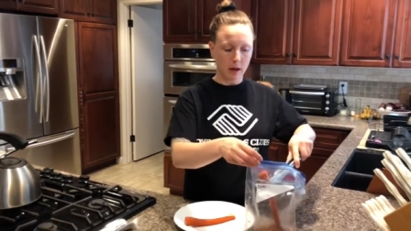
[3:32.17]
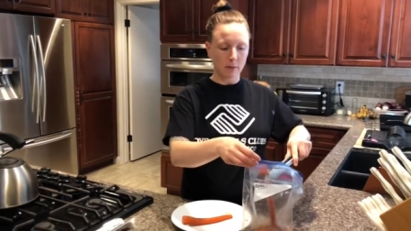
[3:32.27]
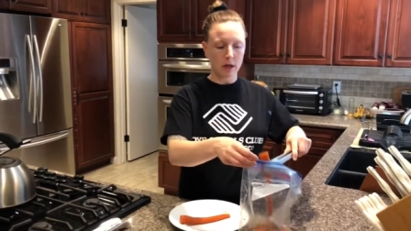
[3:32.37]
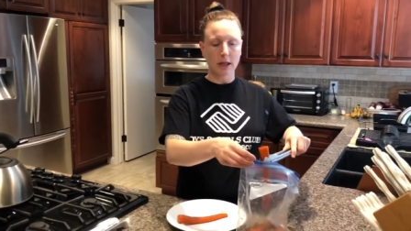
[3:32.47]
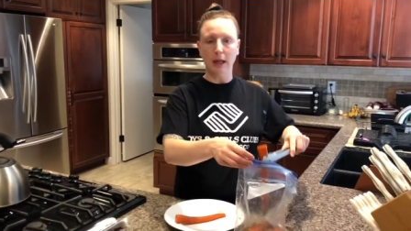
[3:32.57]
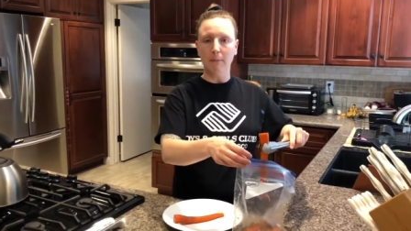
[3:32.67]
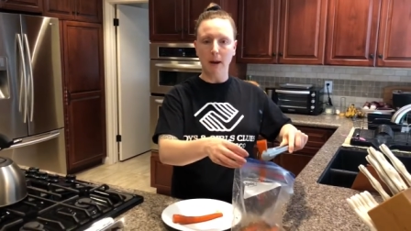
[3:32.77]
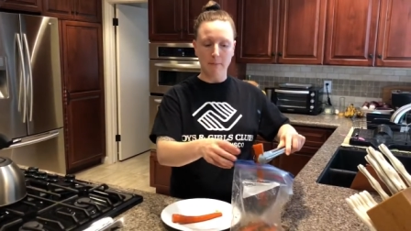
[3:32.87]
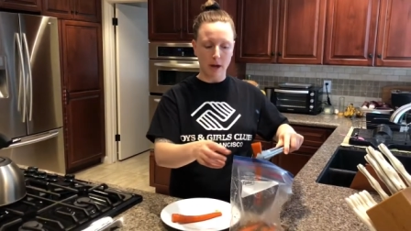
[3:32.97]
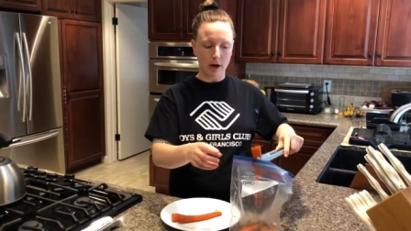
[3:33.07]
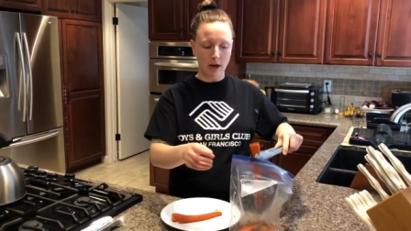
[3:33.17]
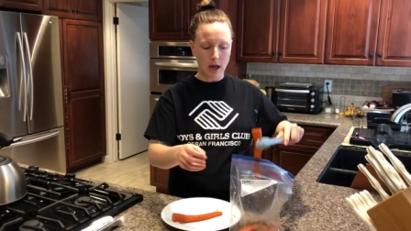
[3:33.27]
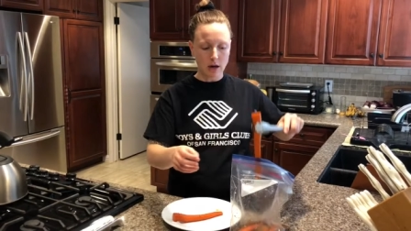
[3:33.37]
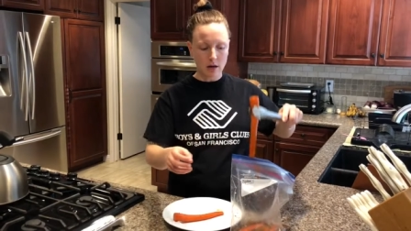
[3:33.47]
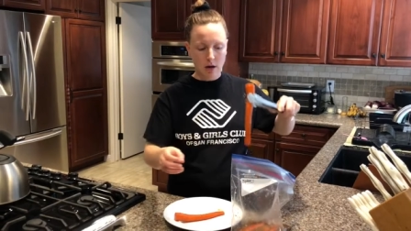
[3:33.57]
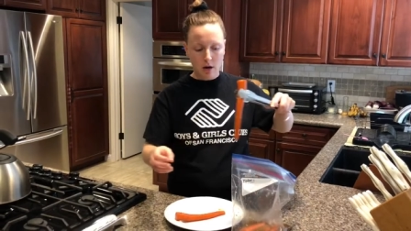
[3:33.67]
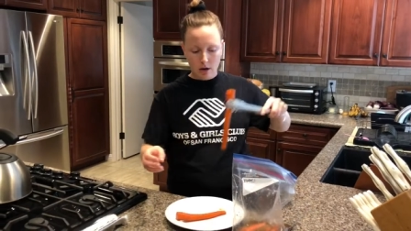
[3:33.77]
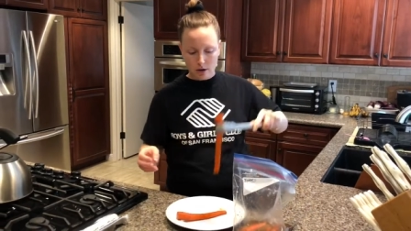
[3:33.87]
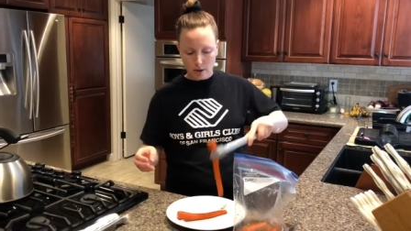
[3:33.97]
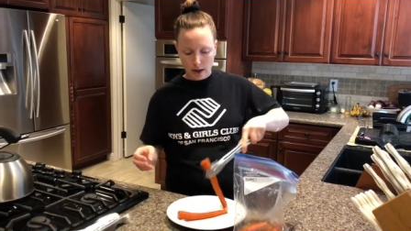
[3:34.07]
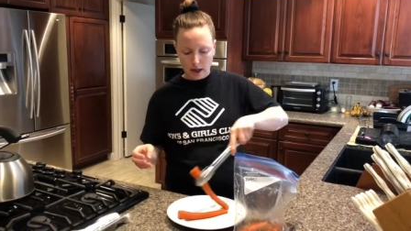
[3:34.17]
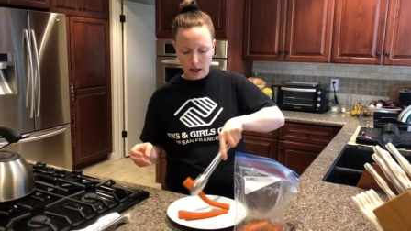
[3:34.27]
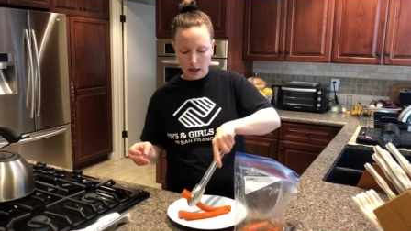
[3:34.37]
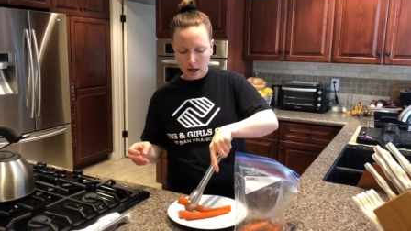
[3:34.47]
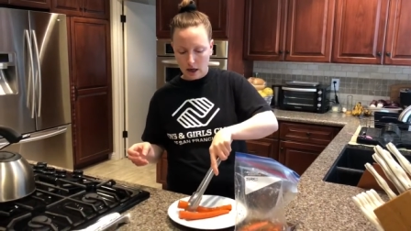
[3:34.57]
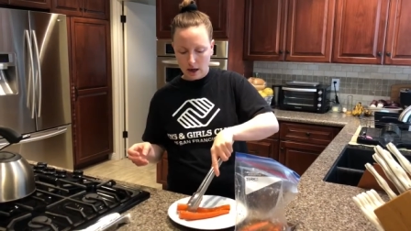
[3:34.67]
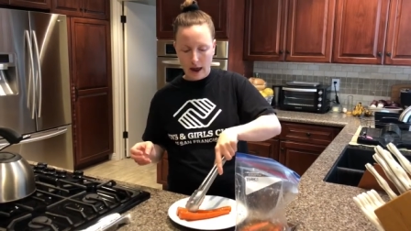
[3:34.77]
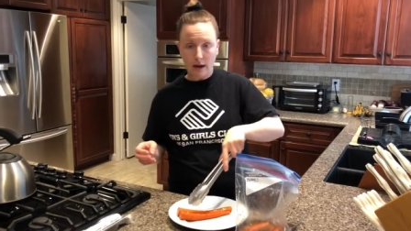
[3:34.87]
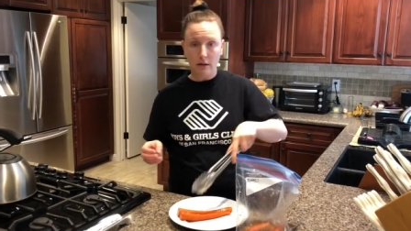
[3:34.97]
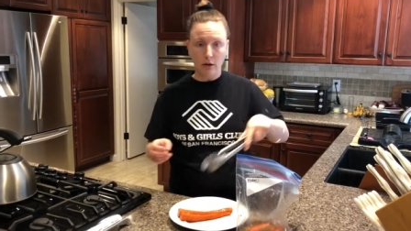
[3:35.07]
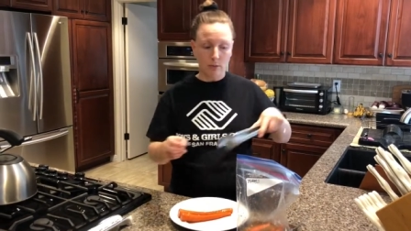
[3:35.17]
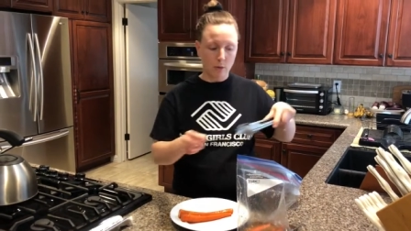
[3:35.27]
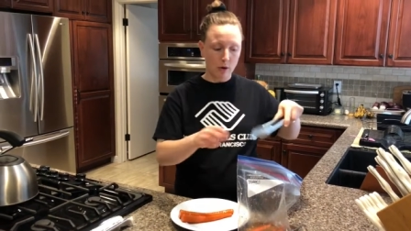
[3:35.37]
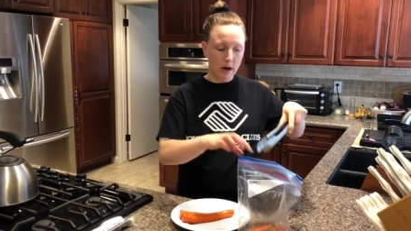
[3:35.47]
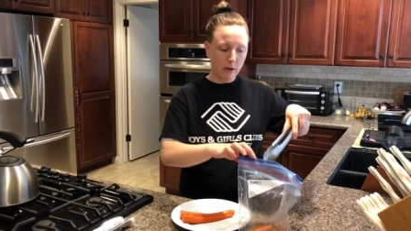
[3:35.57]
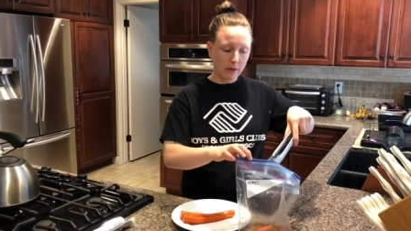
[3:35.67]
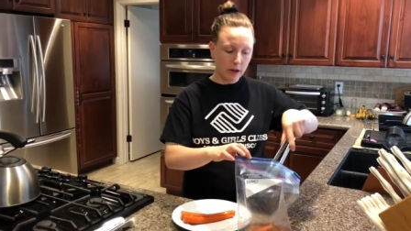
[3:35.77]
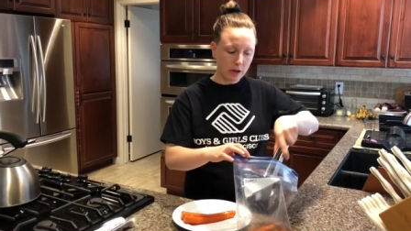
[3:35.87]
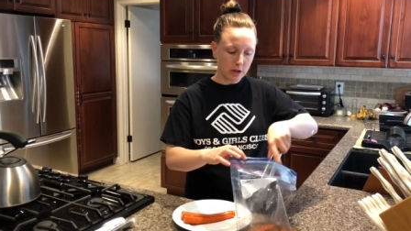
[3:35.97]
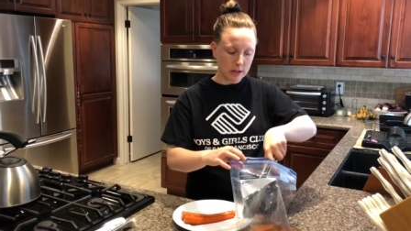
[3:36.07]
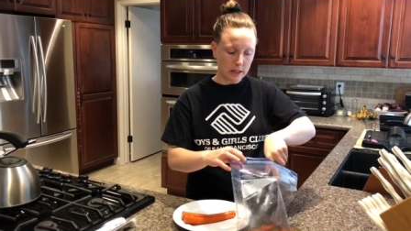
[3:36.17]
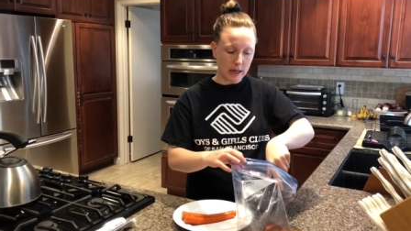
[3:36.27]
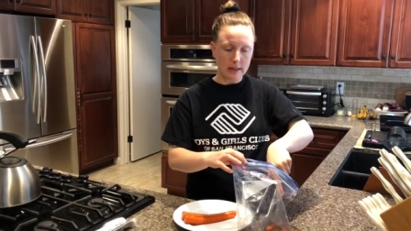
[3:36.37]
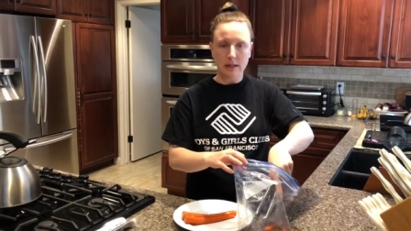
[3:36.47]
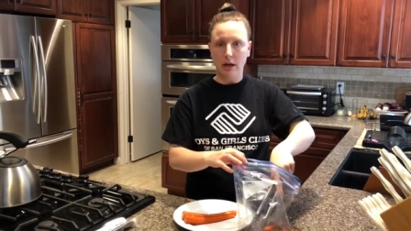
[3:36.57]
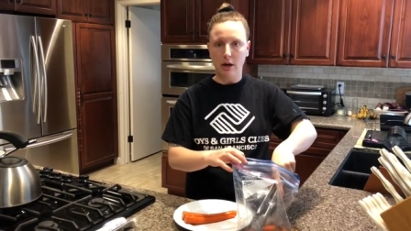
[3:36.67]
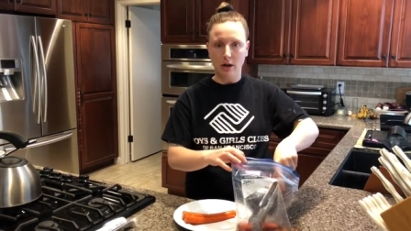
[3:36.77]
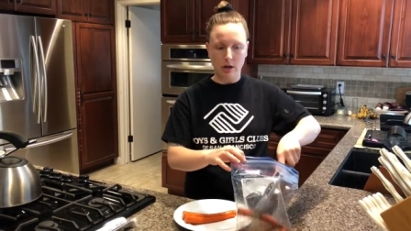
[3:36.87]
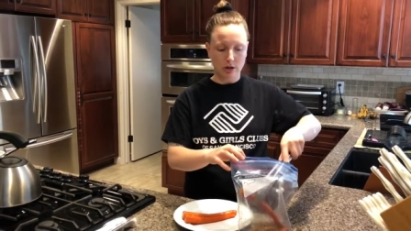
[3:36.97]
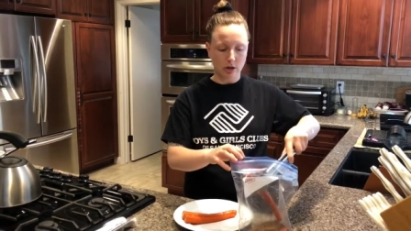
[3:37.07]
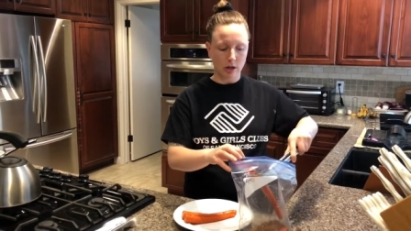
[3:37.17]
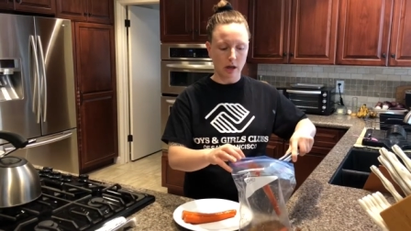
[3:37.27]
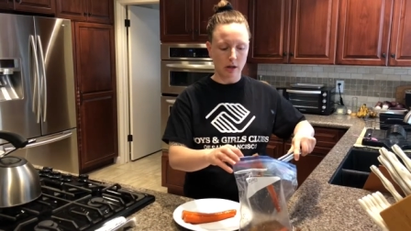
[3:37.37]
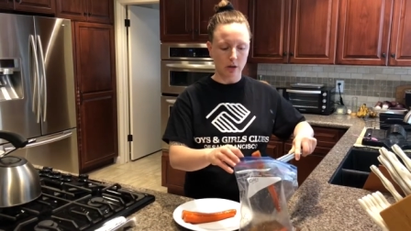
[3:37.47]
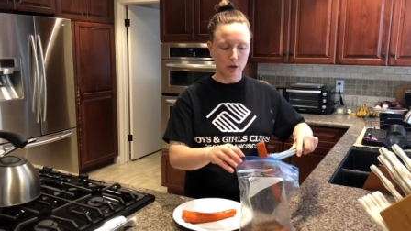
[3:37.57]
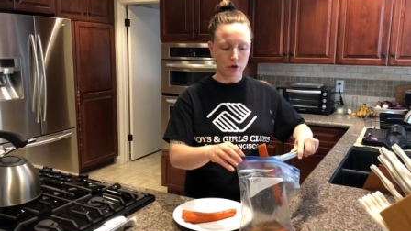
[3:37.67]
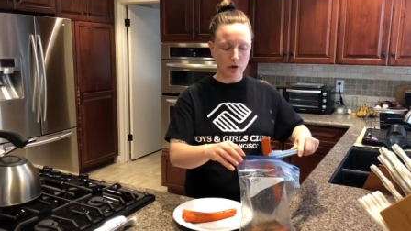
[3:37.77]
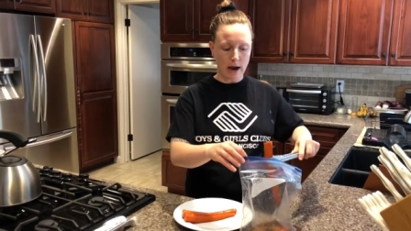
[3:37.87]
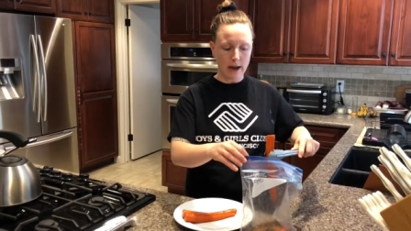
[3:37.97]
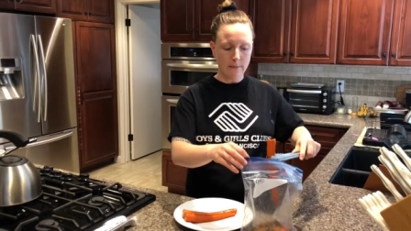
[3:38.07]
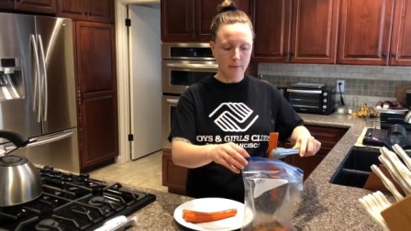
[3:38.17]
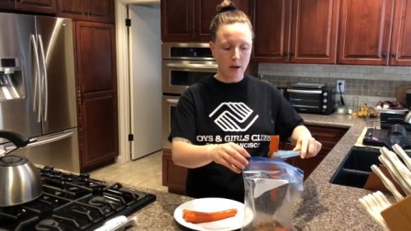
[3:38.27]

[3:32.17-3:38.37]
I'm gonna keep my marinade so I can add a little more out there just in case the carrot dogs are looking a little dry.